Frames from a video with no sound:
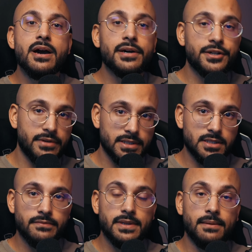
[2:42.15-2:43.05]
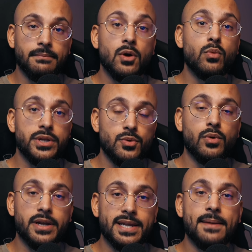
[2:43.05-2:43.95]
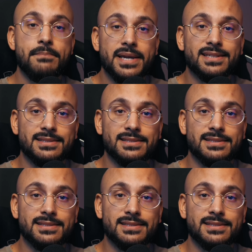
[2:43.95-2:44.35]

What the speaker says: hundreds of them when you work in a big